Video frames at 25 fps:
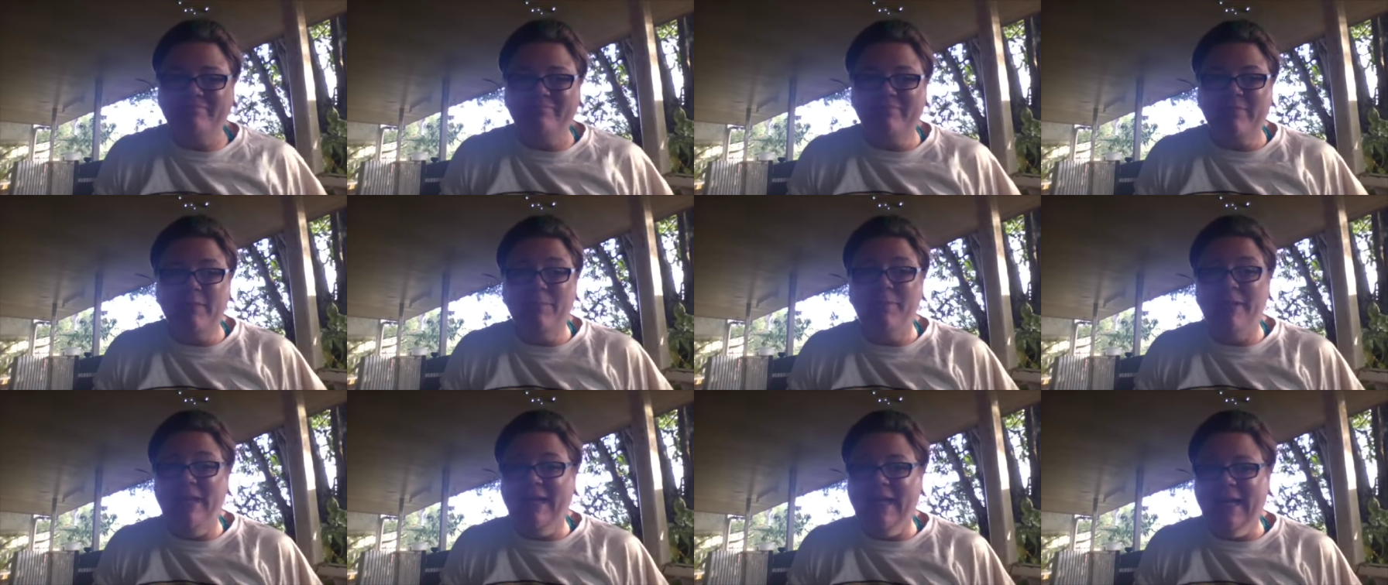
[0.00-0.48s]

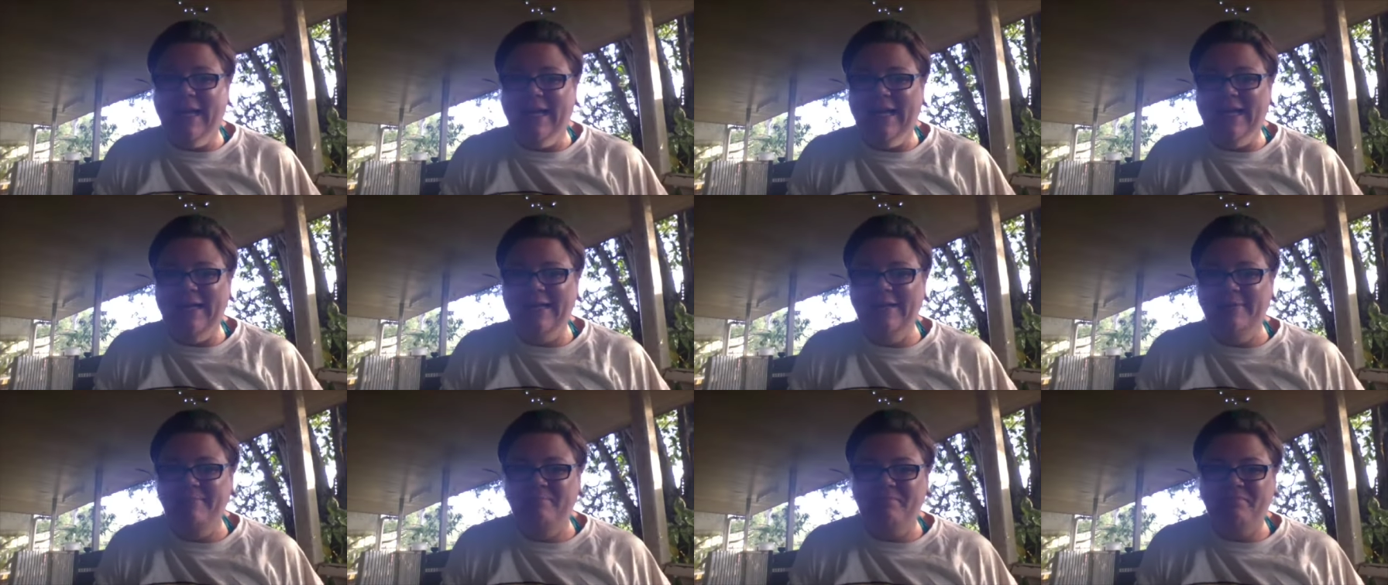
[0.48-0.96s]
But
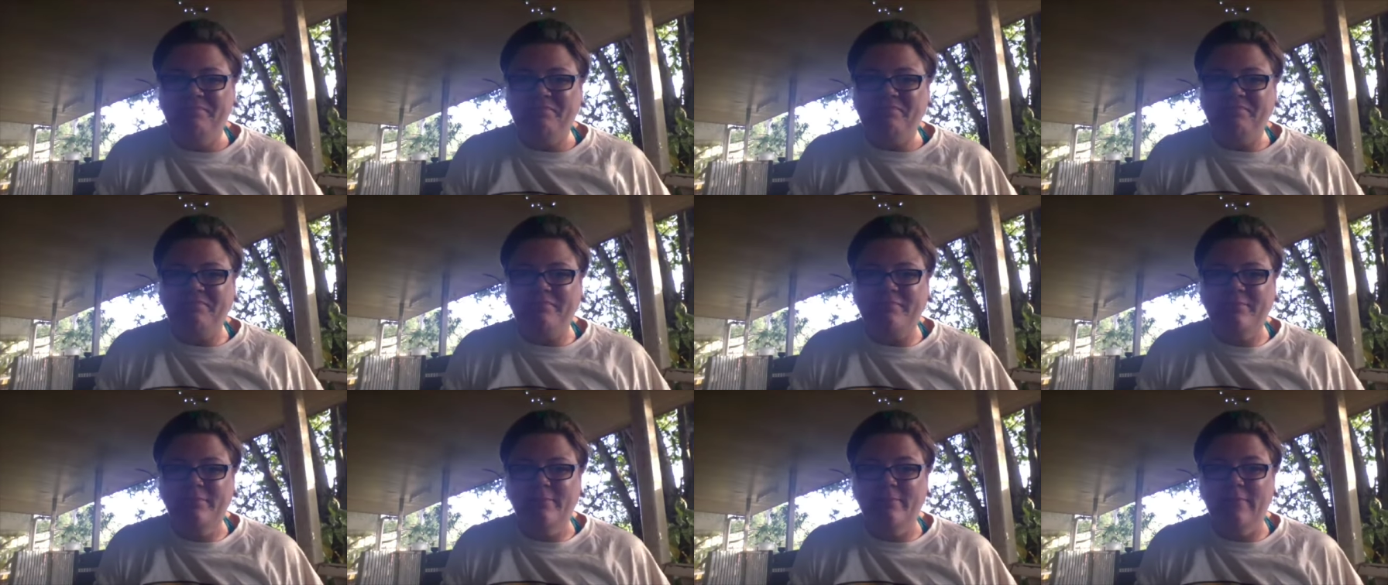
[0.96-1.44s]
again,
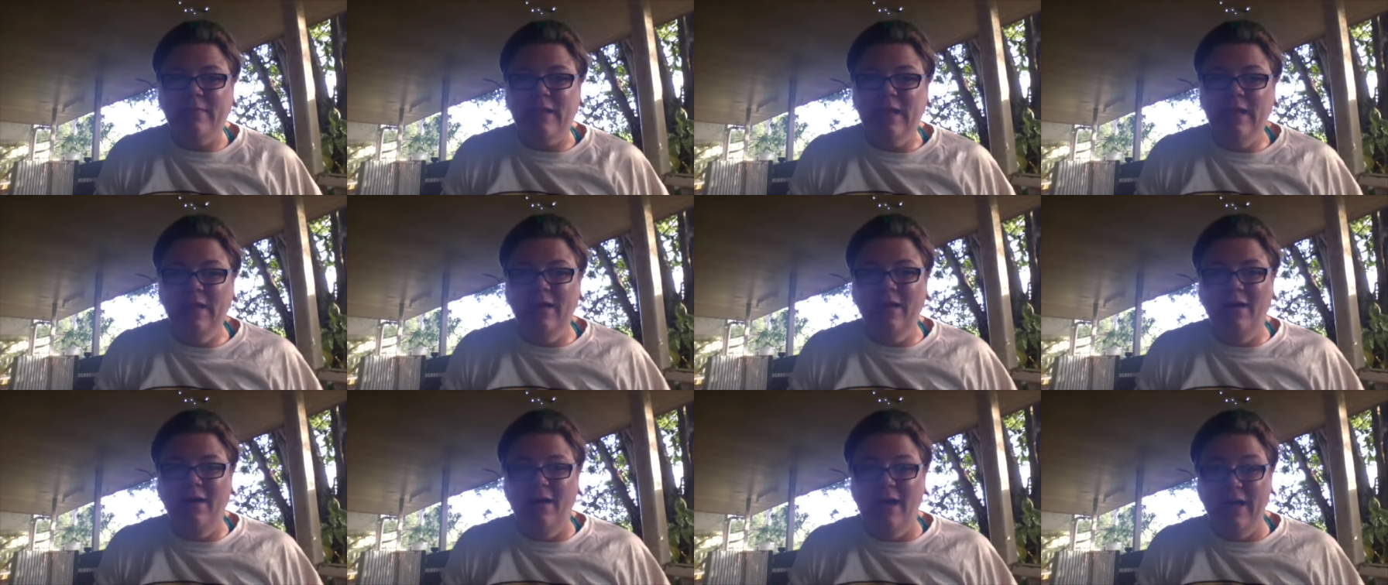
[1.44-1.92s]

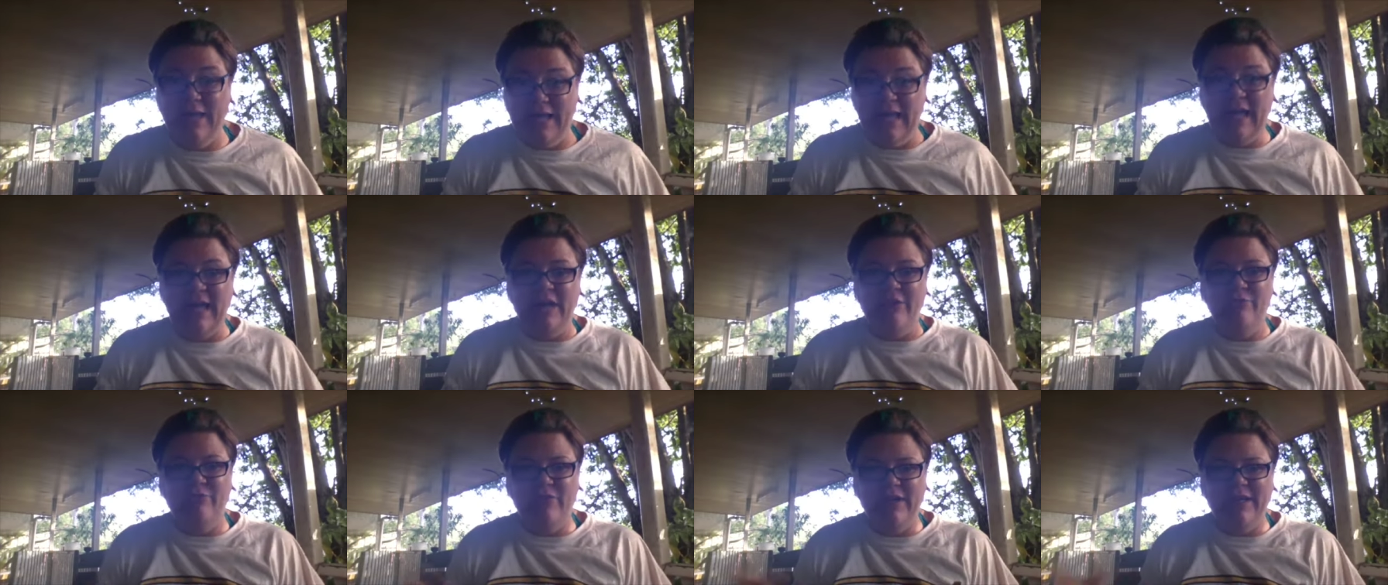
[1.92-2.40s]
I
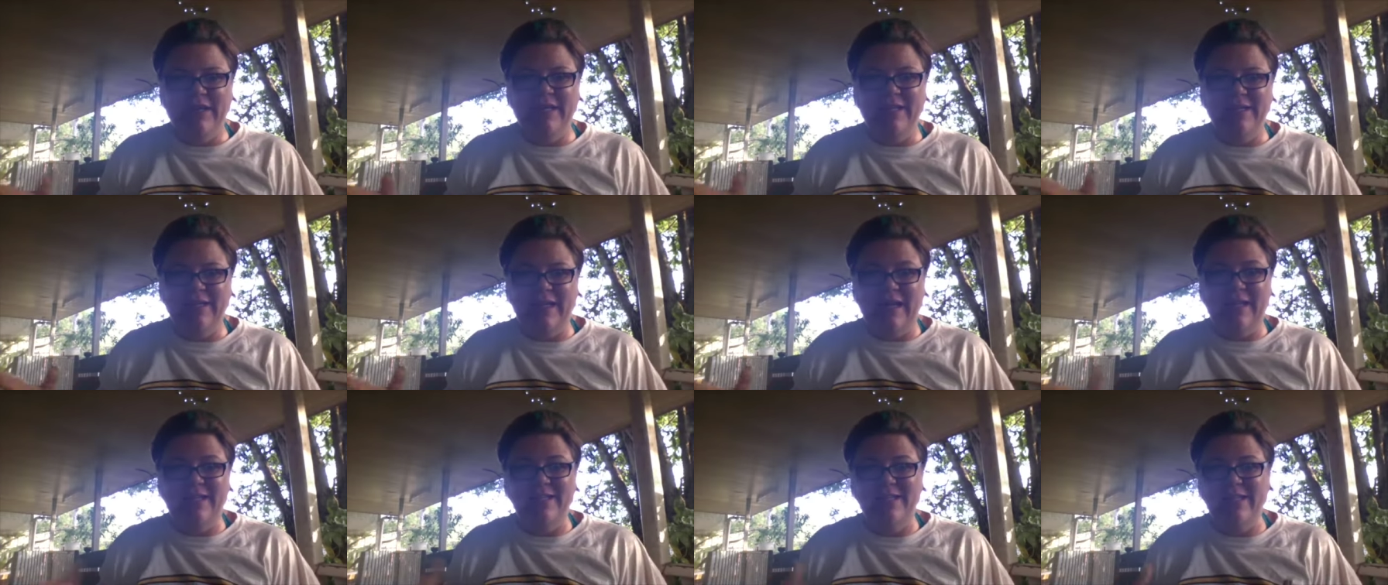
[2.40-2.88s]
can read
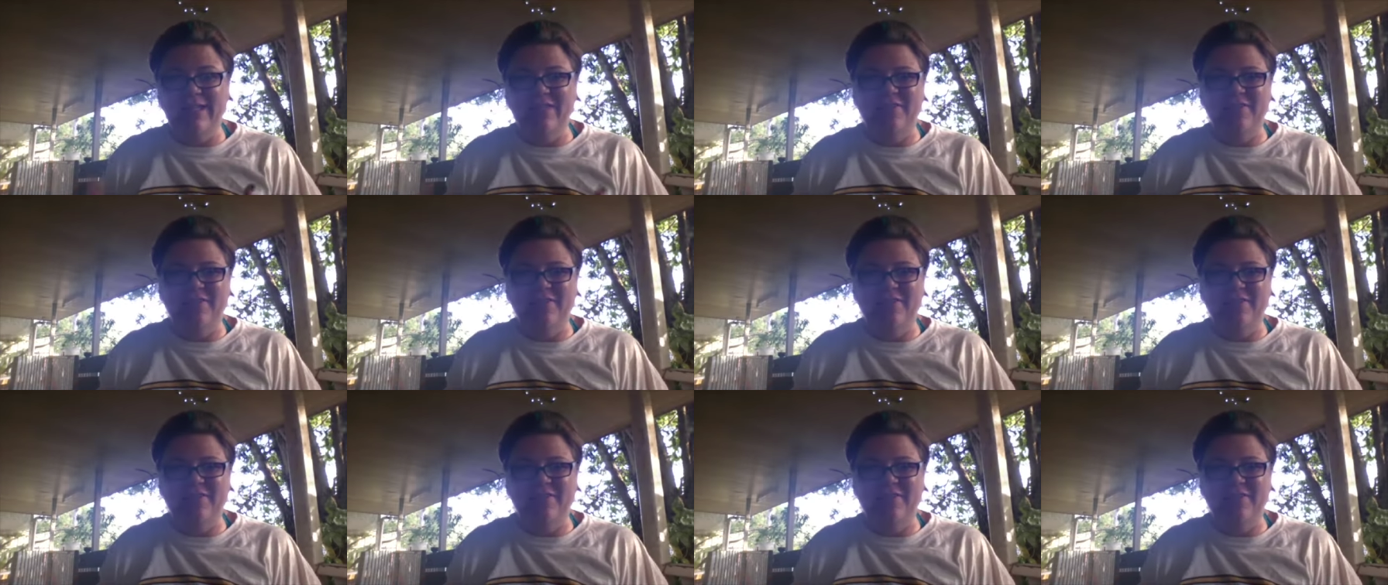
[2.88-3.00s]
and knit